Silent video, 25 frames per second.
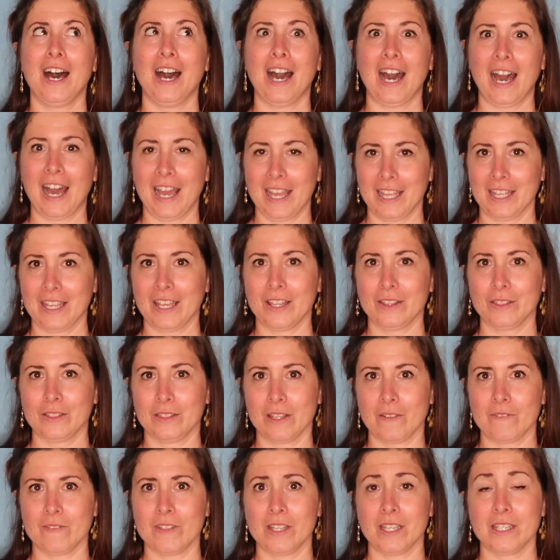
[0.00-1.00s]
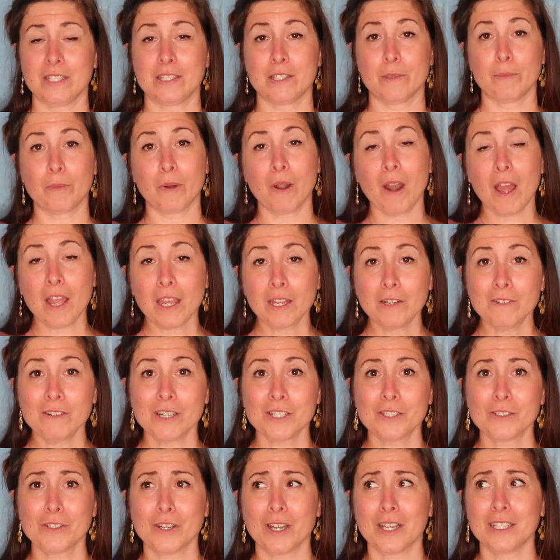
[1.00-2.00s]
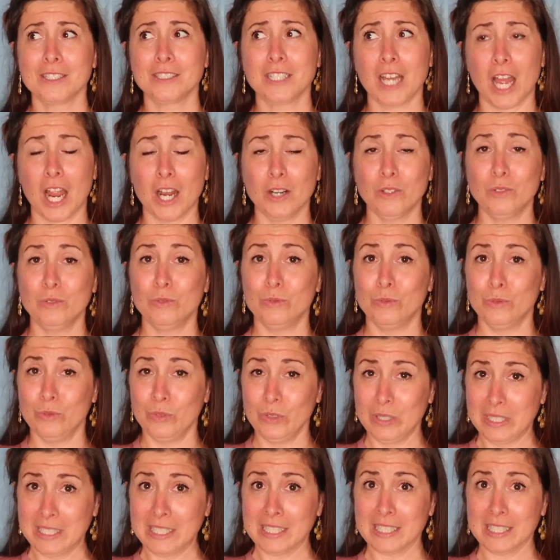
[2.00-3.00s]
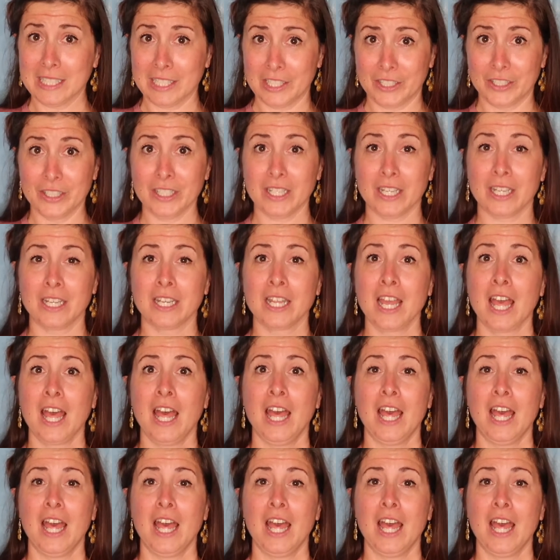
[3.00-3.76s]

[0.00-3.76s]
I love this. The Moroccan restaurants are really good.